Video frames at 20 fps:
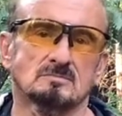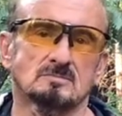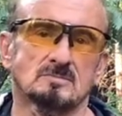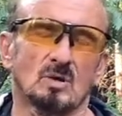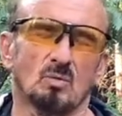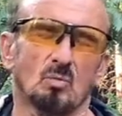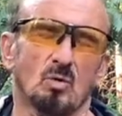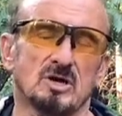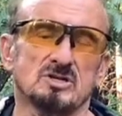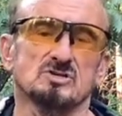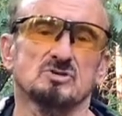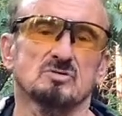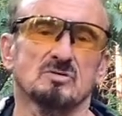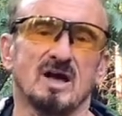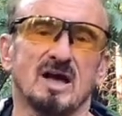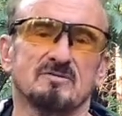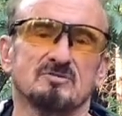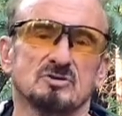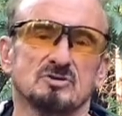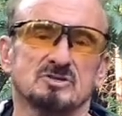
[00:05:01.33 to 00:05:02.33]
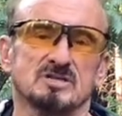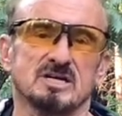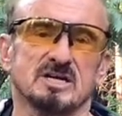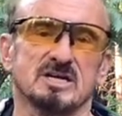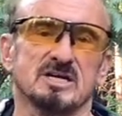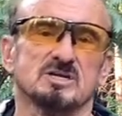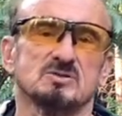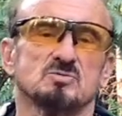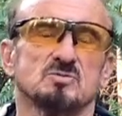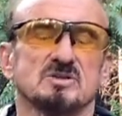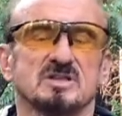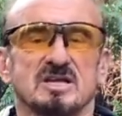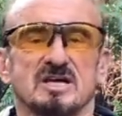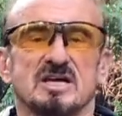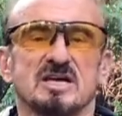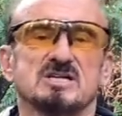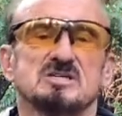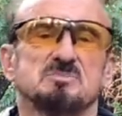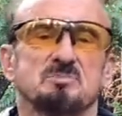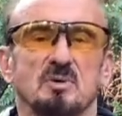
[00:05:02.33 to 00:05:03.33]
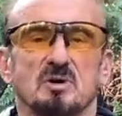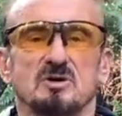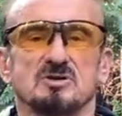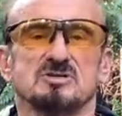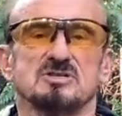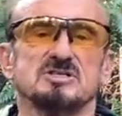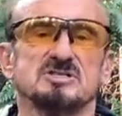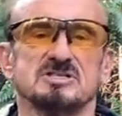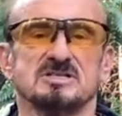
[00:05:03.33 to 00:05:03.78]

Once you have your tickets with each person's